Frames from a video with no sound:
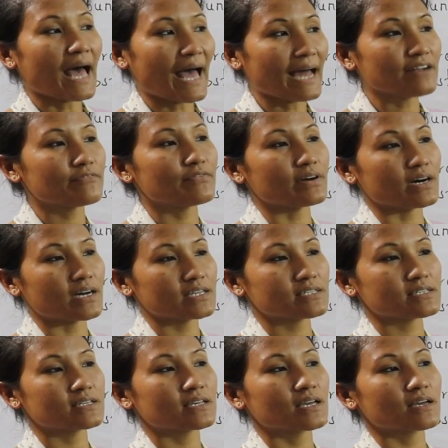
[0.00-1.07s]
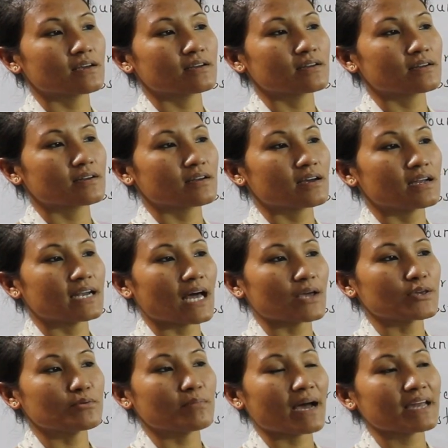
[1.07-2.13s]
At first,
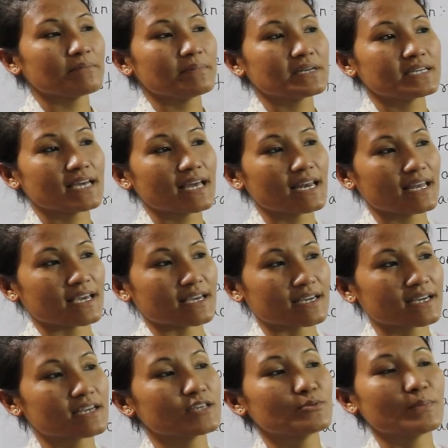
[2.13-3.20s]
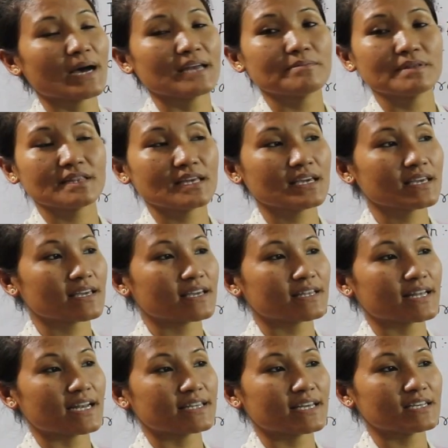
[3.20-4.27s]
now you might be
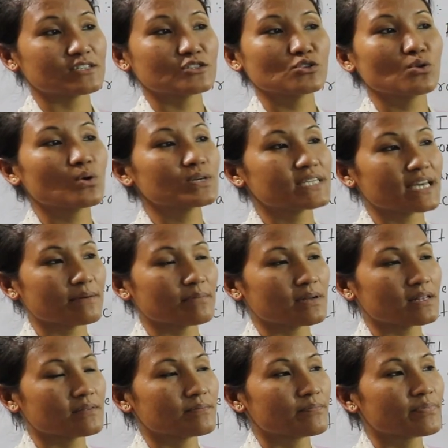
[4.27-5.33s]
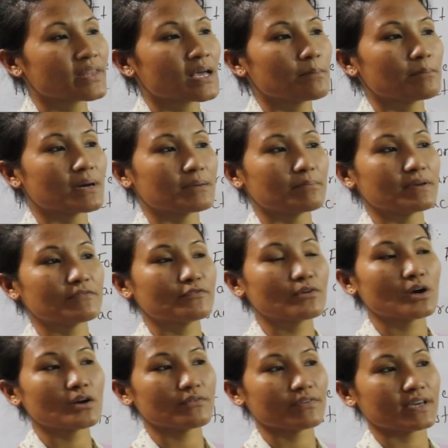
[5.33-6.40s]
thinking that there is no table. But
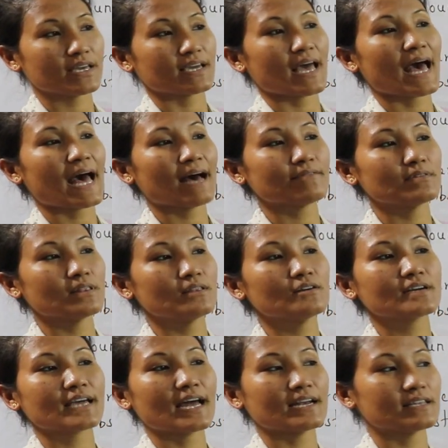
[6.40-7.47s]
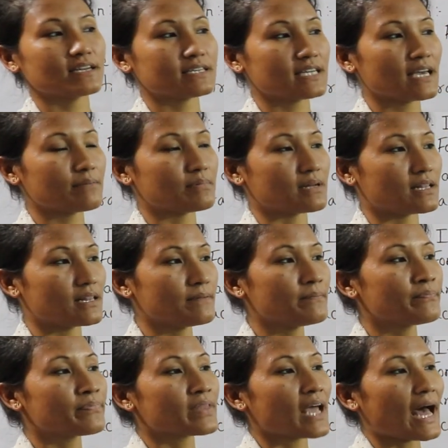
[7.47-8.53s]
before we have a look at the
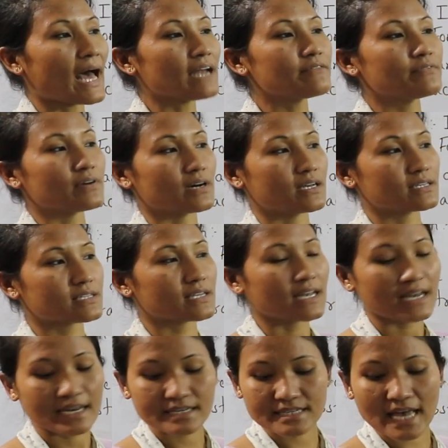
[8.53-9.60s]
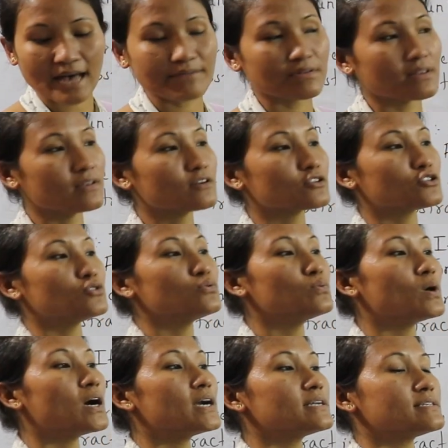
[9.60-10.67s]
table, at first let's have a look
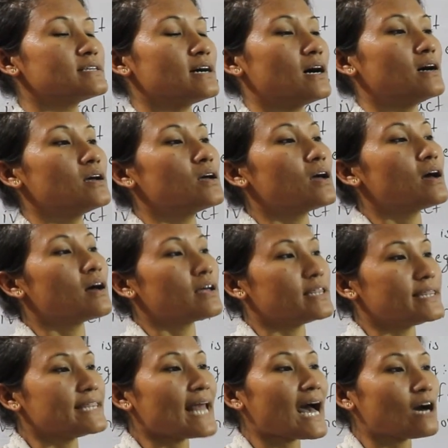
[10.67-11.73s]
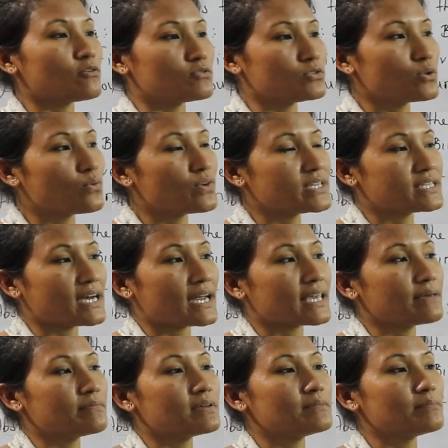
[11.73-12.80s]
towards the noun which are
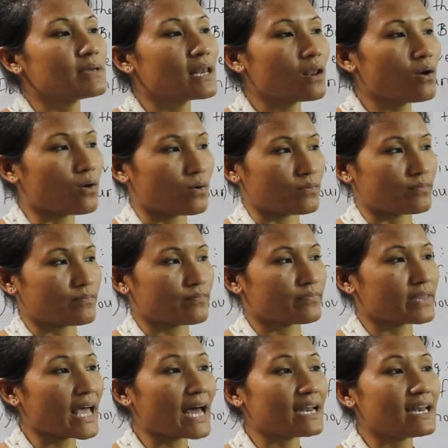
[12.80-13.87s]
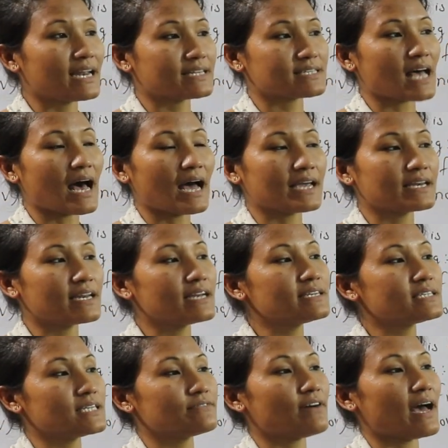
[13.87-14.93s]
given below and let's
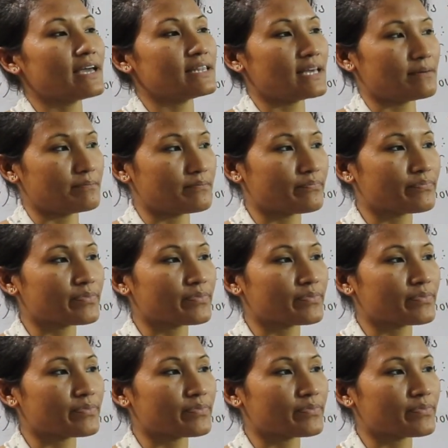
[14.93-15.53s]
identify them.